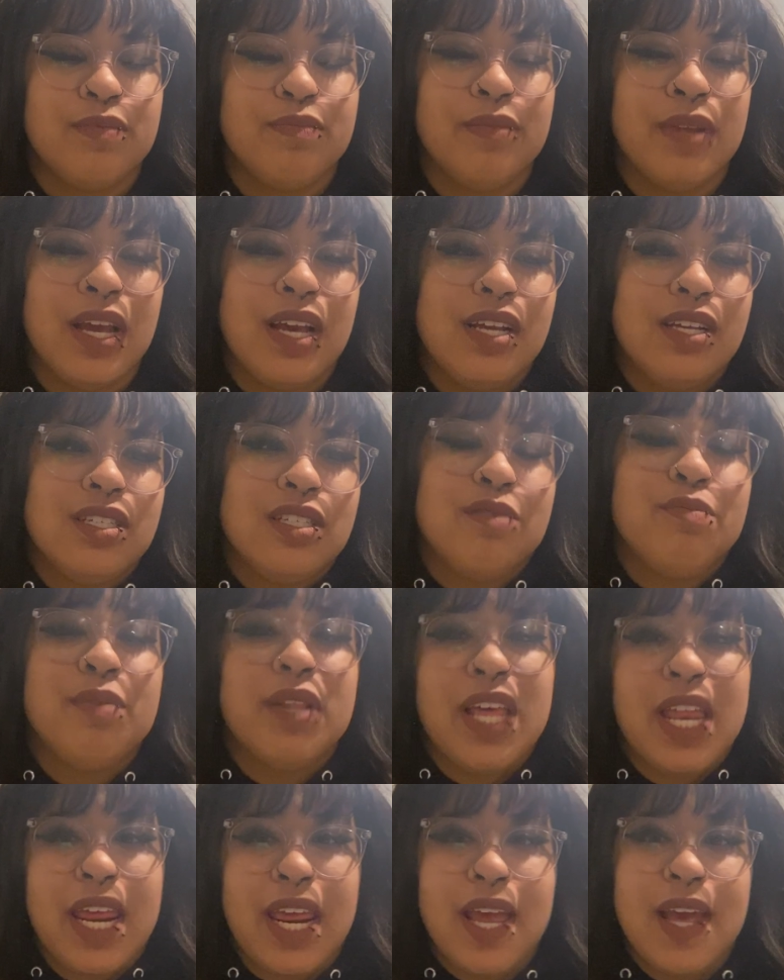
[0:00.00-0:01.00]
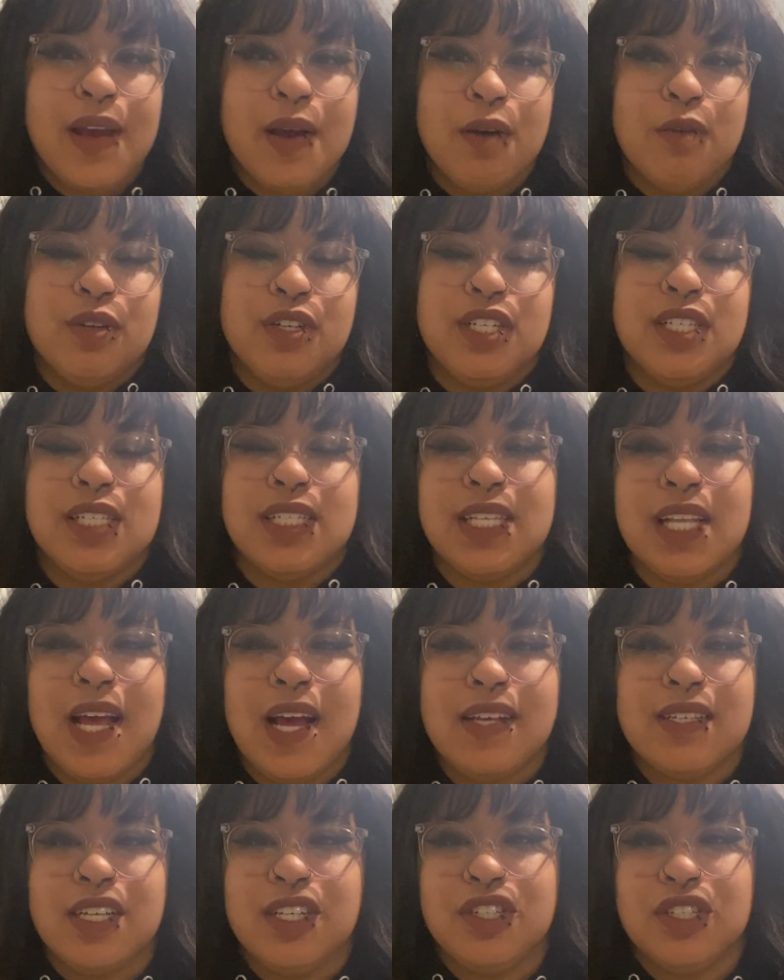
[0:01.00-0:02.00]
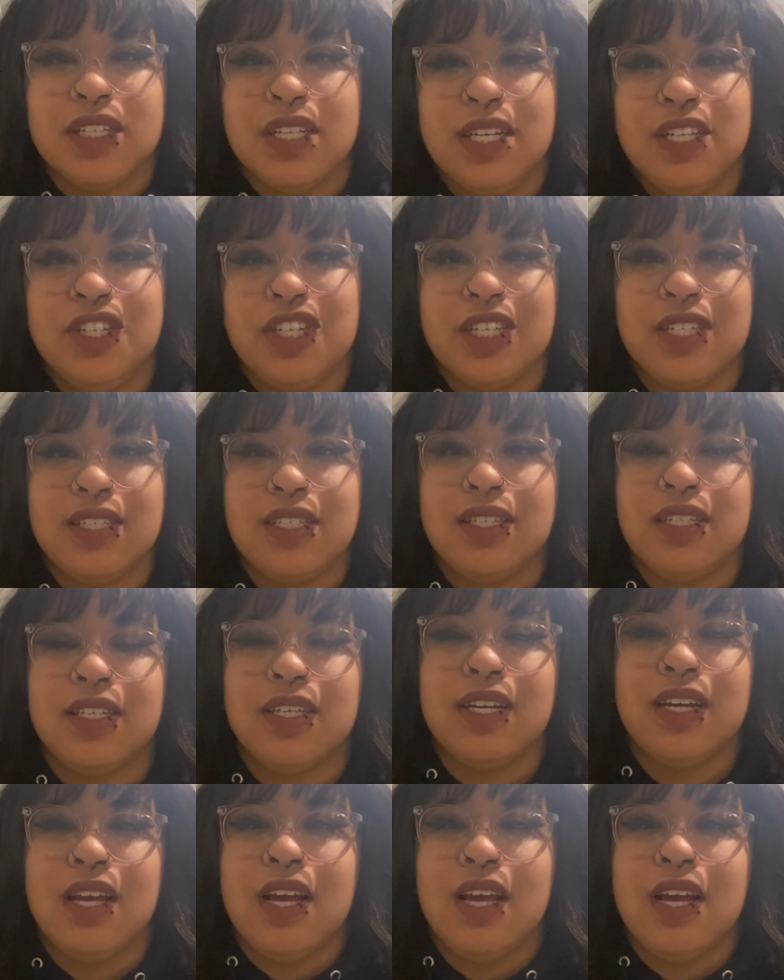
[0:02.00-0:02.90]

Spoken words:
like splitting, which is essentially just